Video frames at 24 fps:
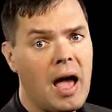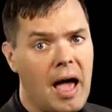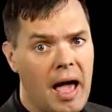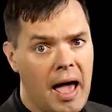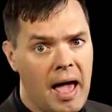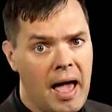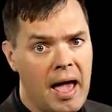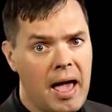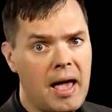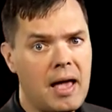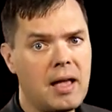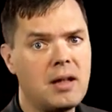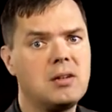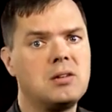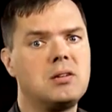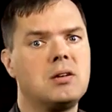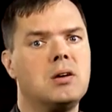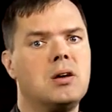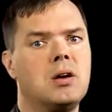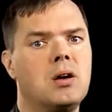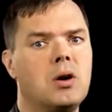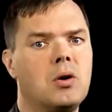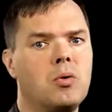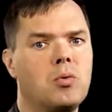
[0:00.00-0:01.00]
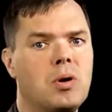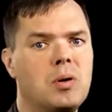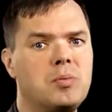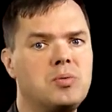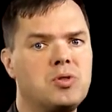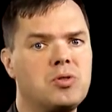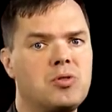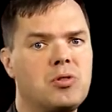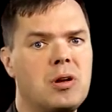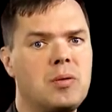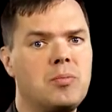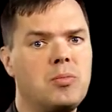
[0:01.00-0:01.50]
and
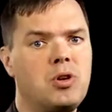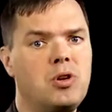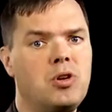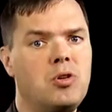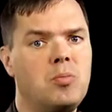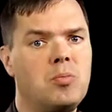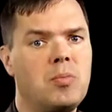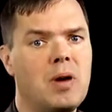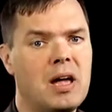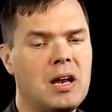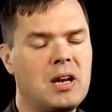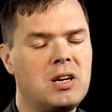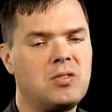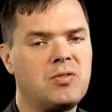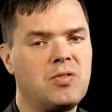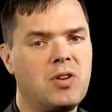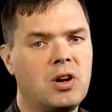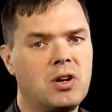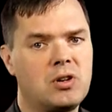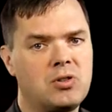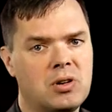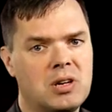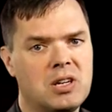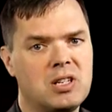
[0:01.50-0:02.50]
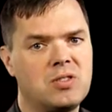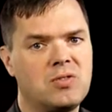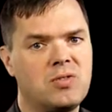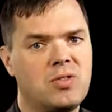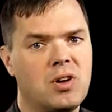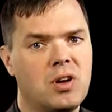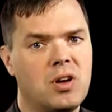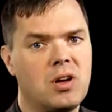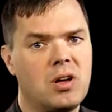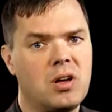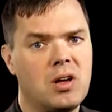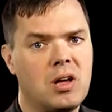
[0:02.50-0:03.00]
WebSphere MQ Managed File
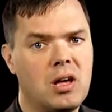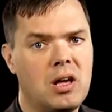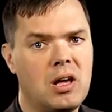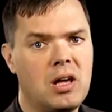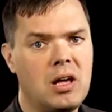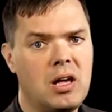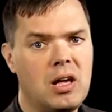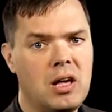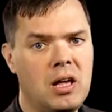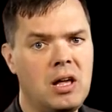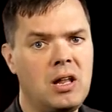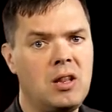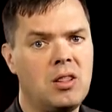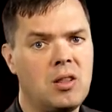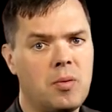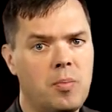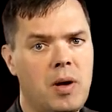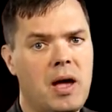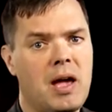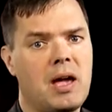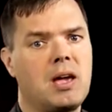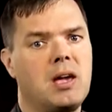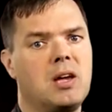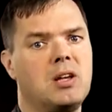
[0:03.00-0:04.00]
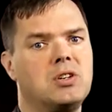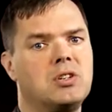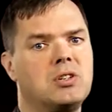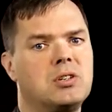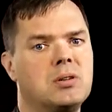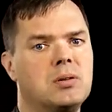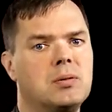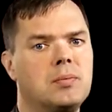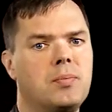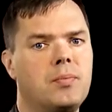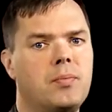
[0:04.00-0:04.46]
Transfer in the package.